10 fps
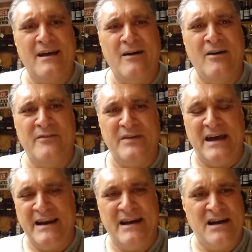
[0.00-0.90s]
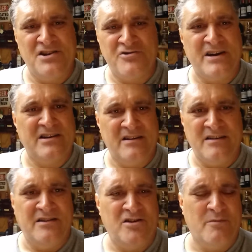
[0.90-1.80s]
or if you had any kind of drink that
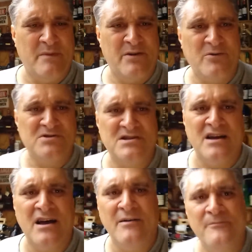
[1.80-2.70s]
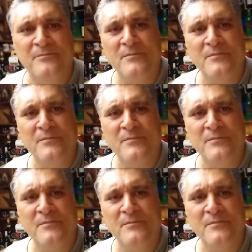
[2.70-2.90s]
you took minerals, uh,